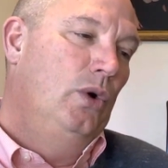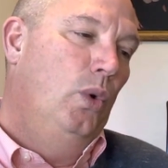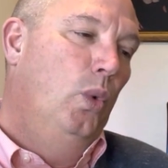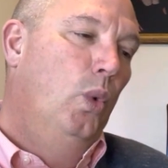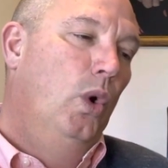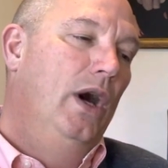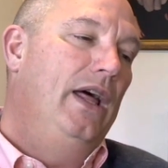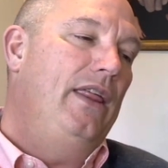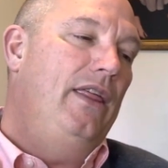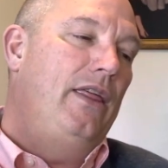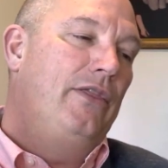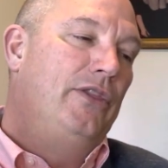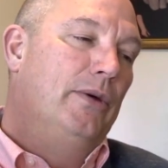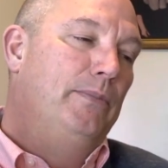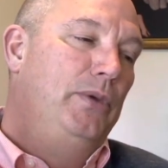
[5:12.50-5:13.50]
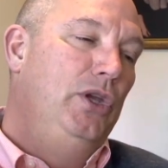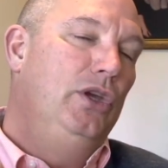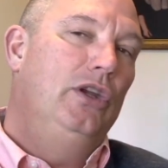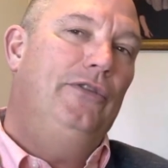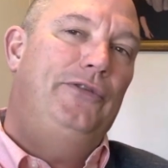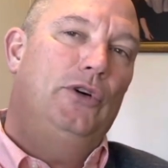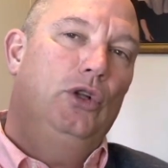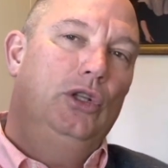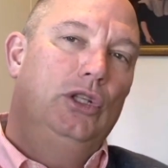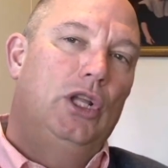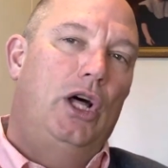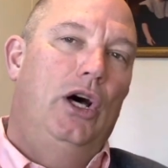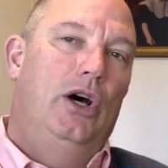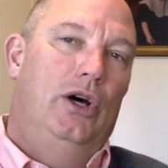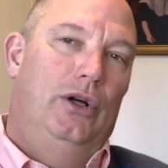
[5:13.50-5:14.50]
What the beautiful
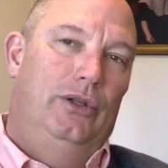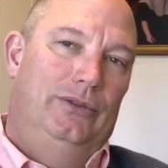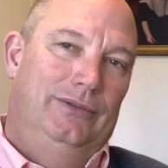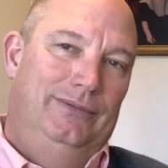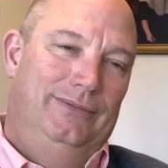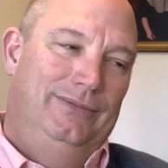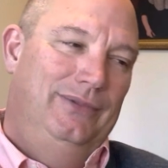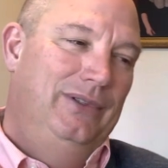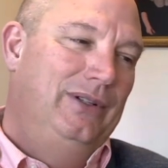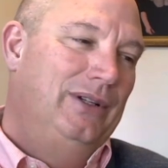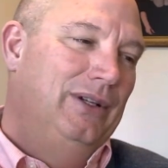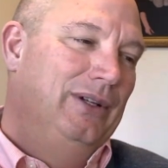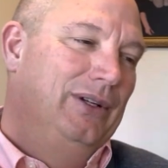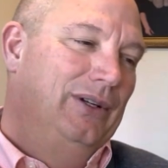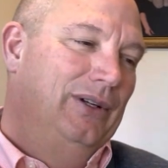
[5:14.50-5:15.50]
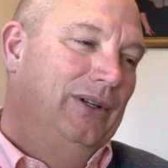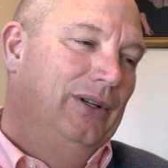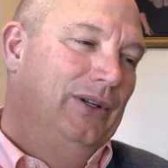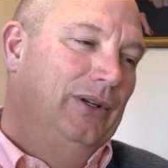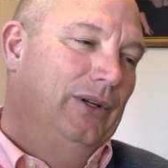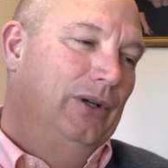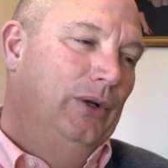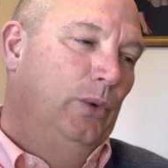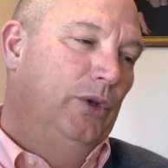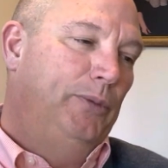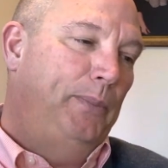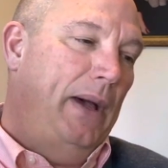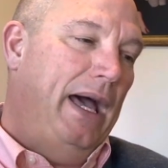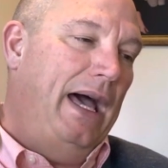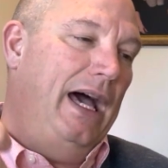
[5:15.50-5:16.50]
law was
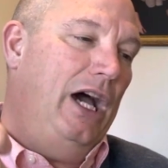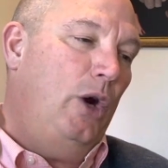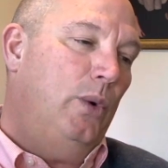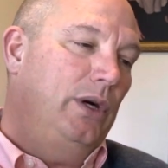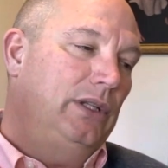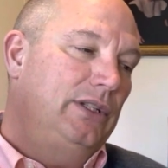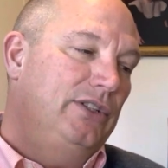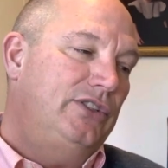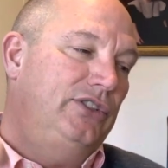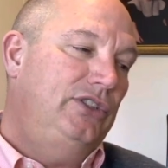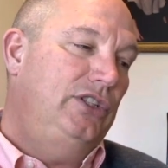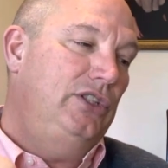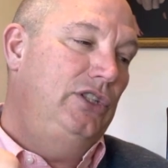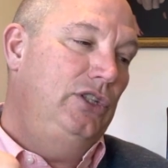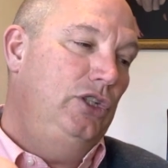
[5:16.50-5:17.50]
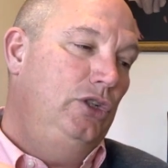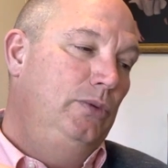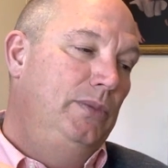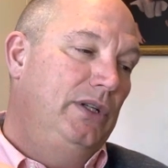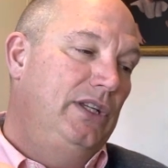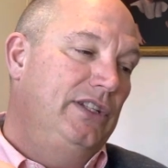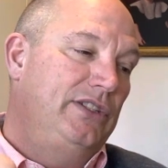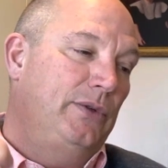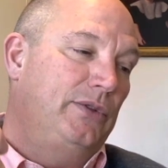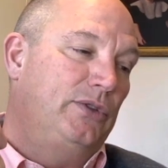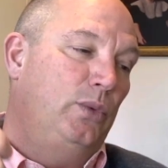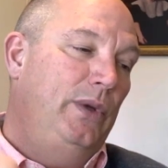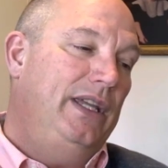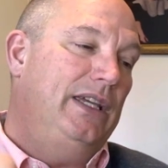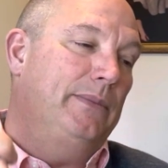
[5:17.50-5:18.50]
powerless to do because it was
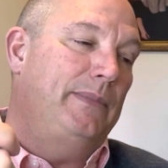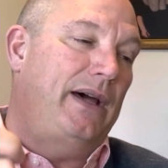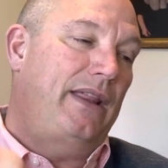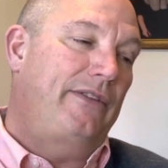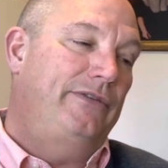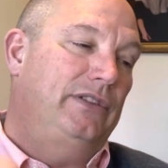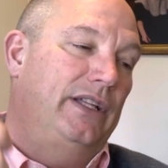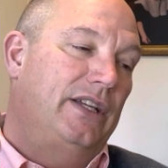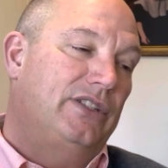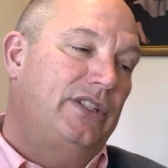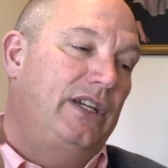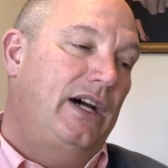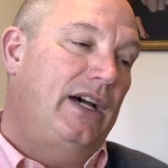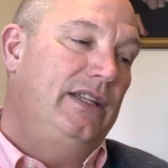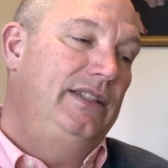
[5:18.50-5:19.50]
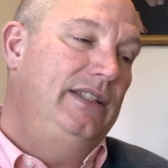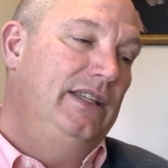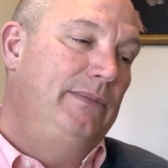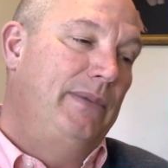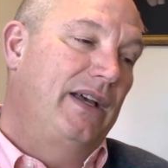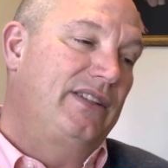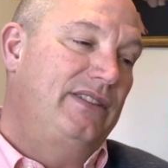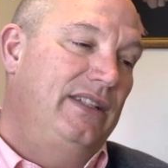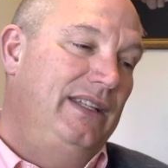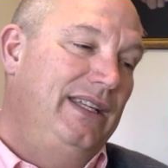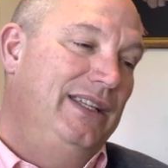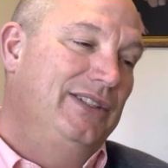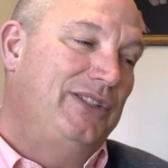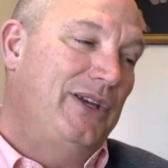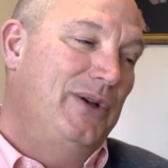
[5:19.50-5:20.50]
weakened by the flesh, God did by sending
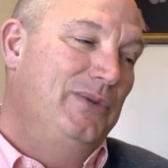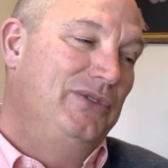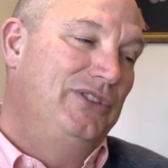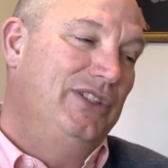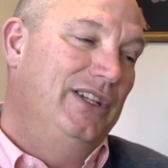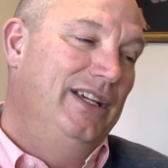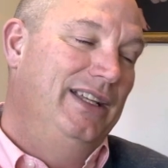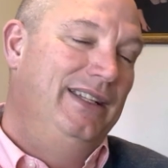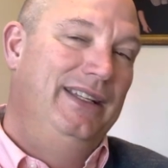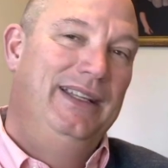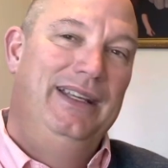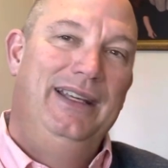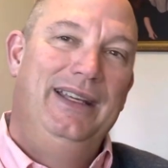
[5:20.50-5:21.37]
his own son